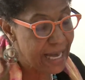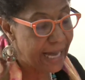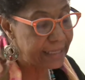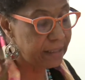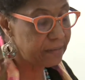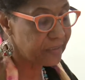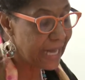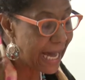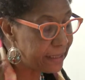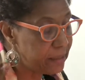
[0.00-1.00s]
the idea of
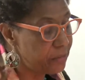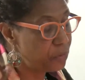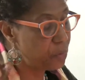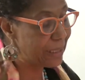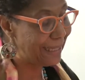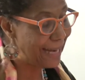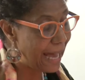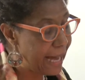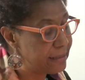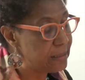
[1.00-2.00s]
Canada through the
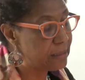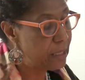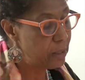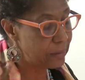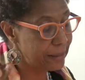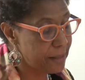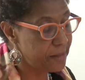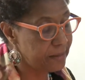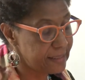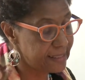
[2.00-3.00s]
land rather
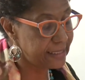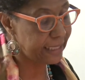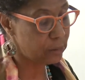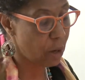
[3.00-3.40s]
than the state